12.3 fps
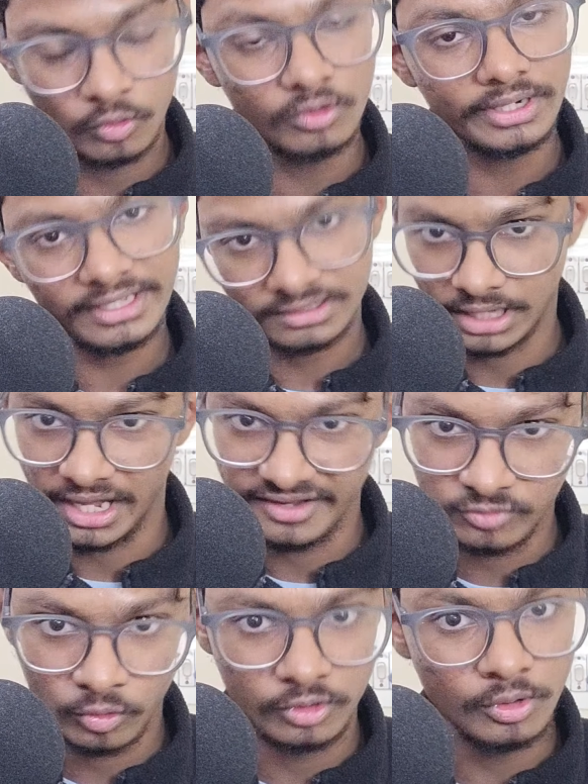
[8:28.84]
don't like it, I
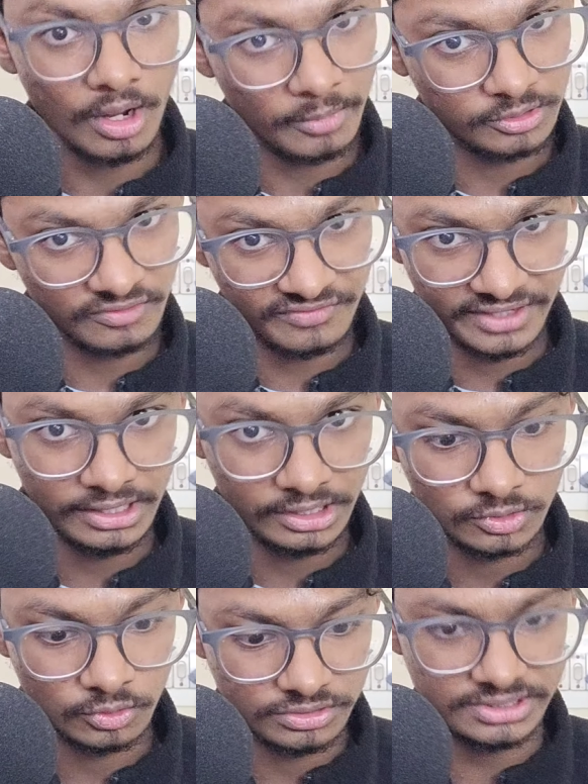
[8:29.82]
have told you about the free
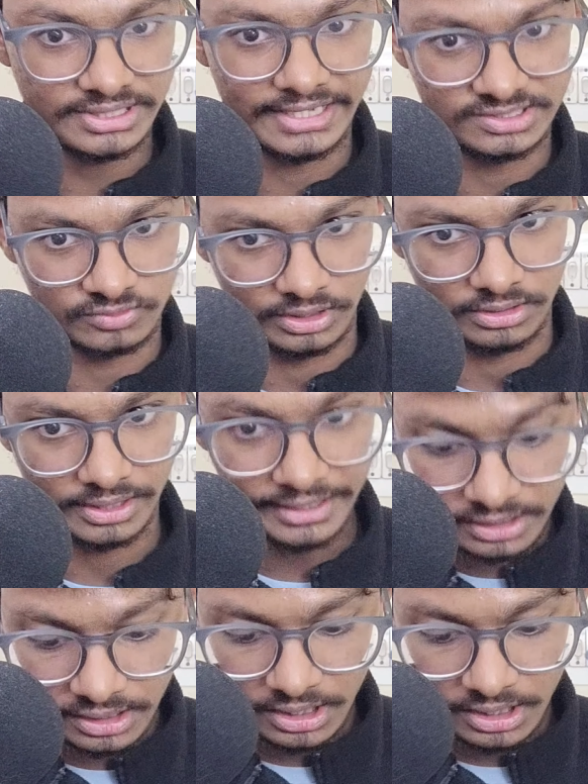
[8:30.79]
resources as well, right?